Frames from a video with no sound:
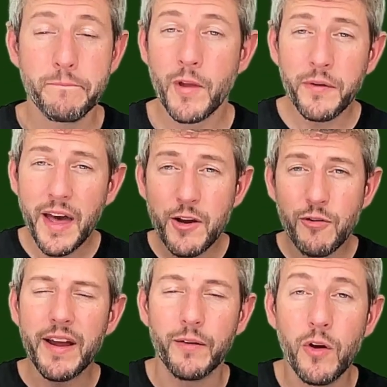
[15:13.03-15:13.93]
Okay,
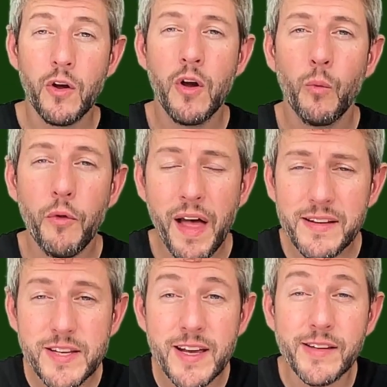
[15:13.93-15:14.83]
great. Well, that
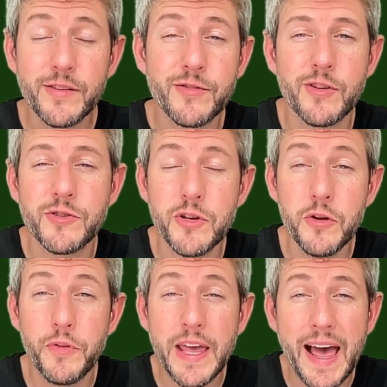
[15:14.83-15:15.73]
takes us
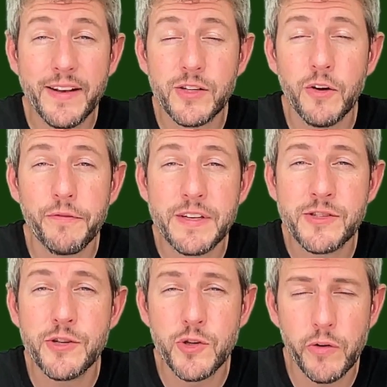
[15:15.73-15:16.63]
to the end of this
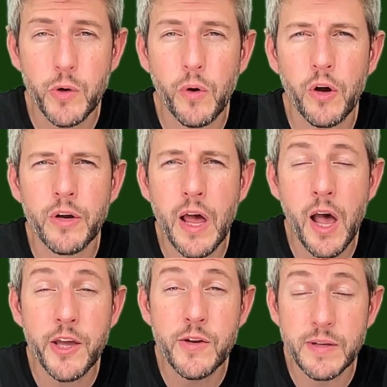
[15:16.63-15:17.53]
tutorial on
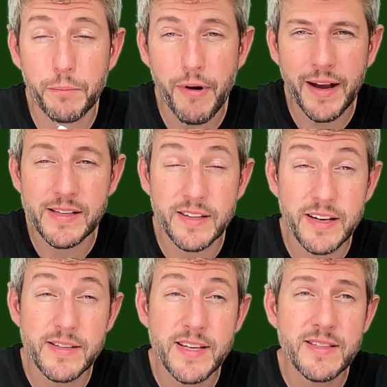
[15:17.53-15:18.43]
using brackets and
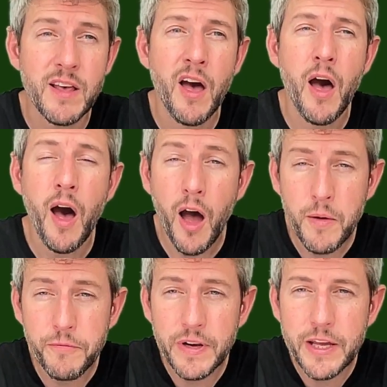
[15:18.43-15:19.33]
indices.
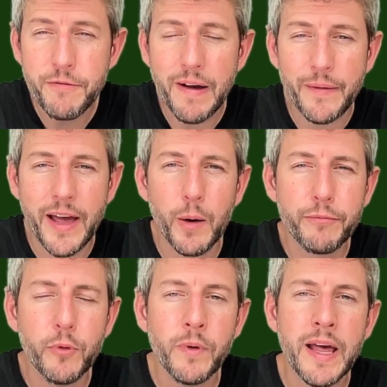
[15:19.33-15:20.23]
Hopefully you found it
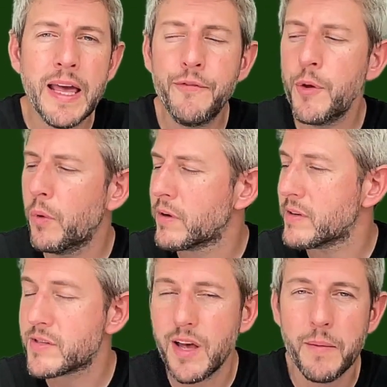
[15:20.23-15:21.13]
helpful. If you want
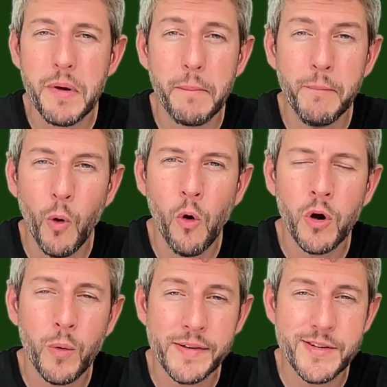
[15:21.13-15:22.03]
some more
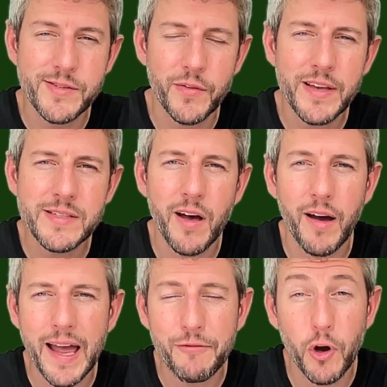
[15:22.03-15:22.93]
questions on this, I
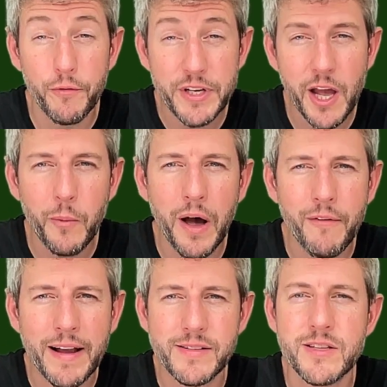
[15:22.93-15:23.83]
have got a video where I've
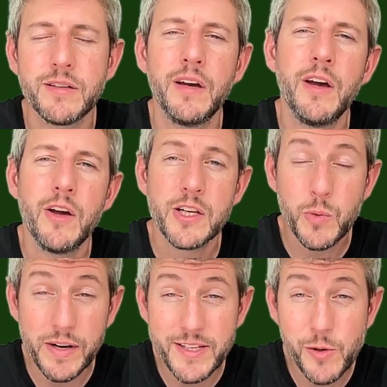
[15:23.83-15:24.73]
answered
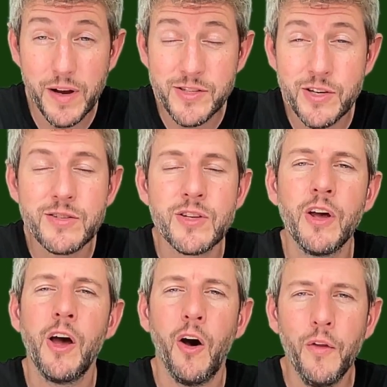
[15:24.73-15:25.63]
20 questions
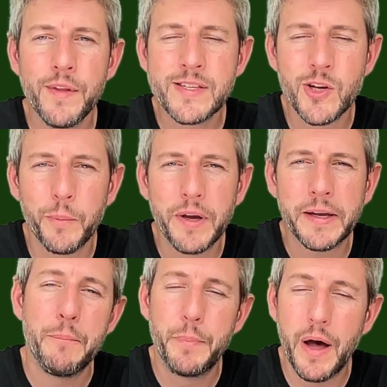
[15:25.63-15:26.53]
on this
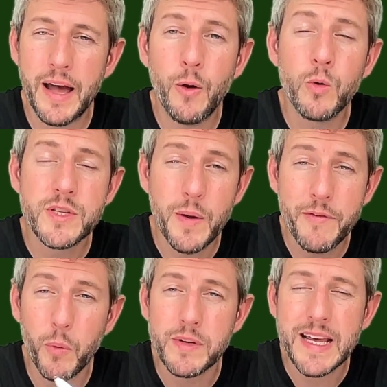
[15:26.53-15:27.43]
topic. But also, if
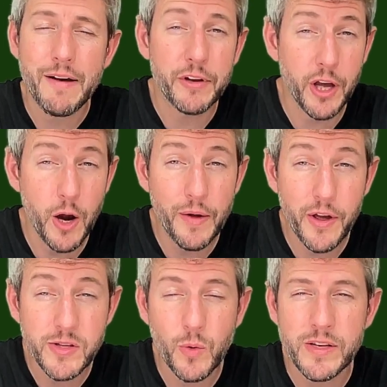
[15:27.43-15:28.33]
you want to have a go at
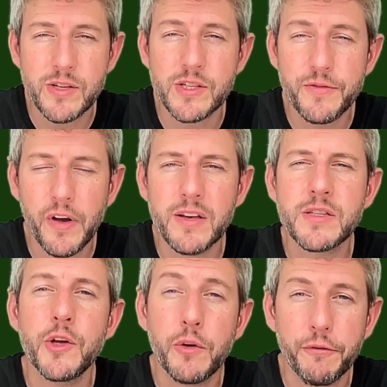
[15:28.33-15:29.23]
those questions first,
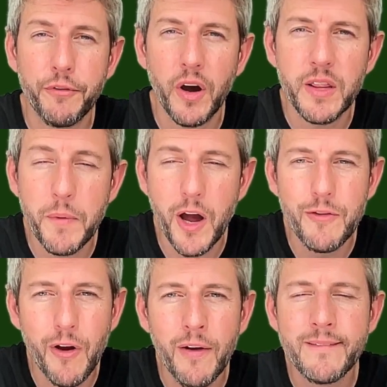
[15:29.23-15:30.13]
you can find them
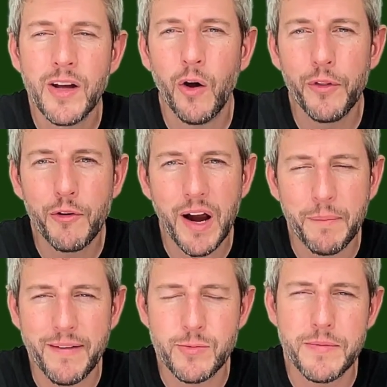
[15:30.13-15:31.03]
over on the Crack
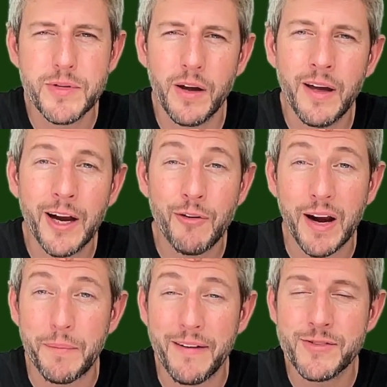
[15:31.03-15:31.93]
Maths website at
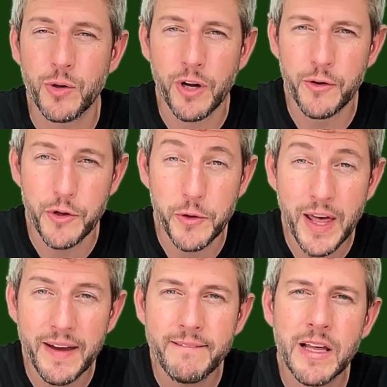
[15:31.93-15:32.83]

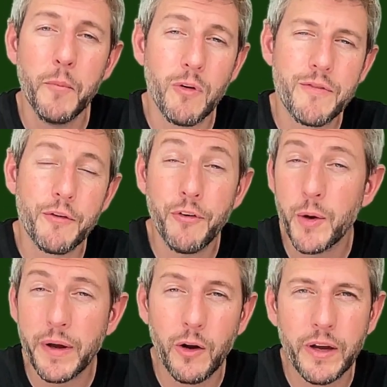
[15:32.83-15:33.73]
crackmaths.co.uk. Or if you're
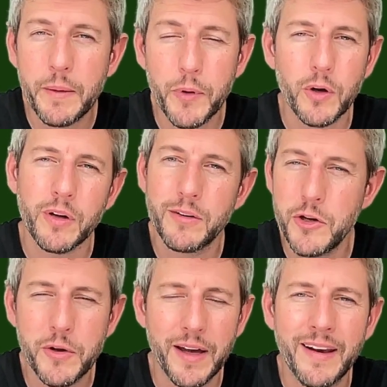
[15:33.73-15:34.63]
following along in the book, you
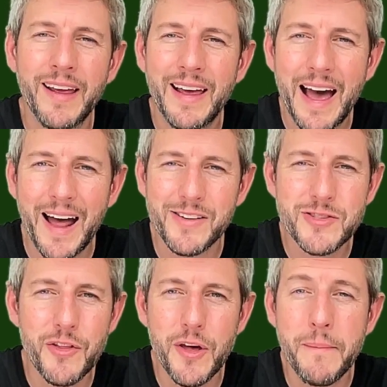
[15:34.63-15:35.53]
can
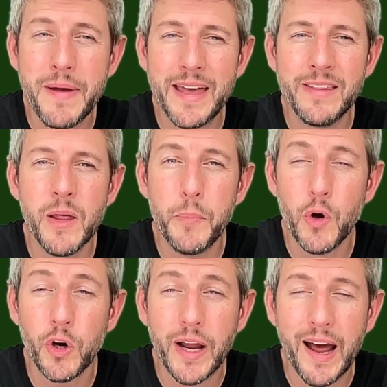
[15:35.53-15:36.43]
answer them in the
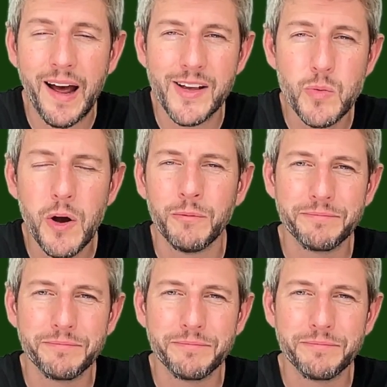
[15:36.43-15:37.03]
book as well.